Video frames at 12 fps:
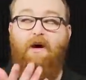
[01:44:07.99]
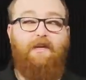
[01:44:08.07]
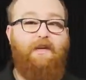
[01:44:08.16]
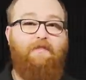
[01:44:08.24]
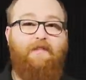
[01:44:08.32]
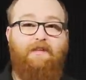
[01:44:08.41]
I
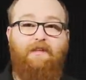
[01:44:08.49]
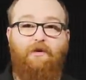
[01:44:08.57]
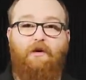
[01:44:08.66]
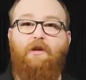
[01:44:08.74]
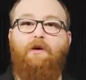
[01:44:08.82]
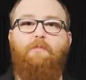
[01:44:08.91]
didn't even think to
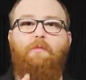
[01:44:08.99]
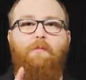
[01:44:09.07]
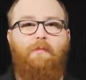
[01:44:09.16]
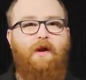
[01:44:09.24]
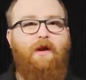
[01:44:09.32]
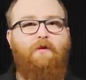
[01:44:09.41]
look it up.
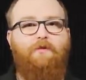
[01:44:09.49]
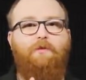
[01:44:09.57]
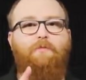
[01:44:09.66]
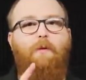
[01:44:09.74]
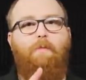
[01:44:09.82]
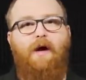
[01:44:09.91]
Manny looked
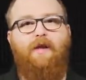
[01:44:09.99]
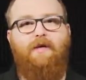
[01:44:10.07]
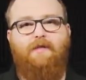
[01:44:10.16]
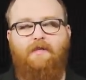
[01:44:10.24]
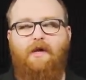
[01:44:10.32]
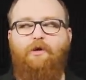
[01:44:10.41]
up what
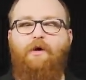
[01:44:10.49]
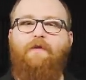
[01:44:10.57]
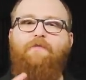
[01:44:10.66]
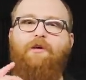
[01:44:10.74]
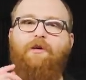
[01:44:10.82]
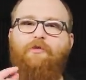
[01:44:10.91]
banners, and you
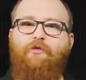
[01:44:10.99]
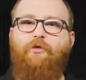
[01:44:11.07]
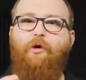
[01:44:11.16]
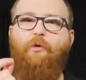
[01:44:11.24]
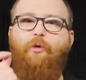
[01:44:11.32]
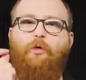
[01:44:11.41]
have to
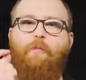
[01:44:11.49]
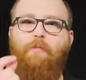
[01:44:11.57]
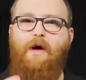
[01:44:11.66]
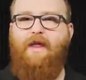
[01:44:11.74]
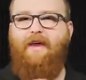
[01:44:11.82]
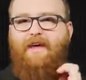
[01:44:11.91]
control the
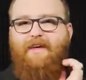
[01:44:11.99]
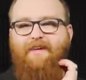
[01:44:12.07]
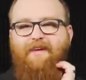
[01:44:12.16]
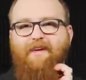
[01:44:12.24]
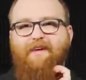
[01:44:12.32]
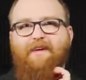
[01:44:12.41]
banner.
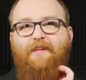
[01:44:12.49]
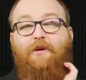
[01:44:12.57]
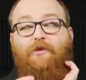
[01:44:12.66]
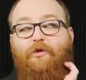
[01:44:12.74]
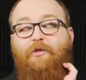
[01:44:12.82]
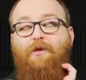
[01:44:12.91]
They
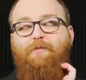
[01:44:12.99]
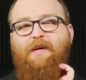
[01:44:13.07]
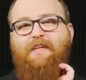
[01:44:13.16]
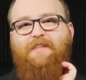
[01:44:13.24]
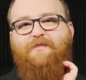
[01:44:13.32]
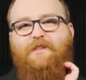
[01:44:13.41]
control the
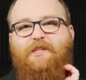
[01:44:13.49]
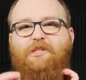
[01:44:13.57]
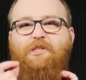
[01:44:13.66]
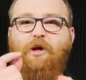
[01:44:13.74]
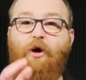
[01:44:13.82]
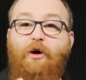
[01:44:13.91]
objective at the
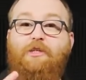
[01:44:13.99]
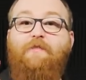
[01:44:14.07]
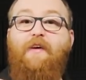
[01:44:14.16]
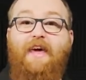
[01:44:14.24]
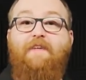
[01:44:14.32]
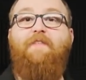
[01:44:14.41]
start of
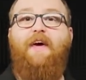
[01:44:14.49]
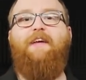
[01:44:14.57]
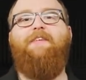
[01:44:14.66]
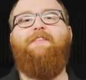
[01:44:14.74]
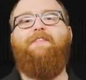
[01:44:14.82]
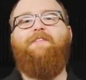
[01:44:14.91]
a phase.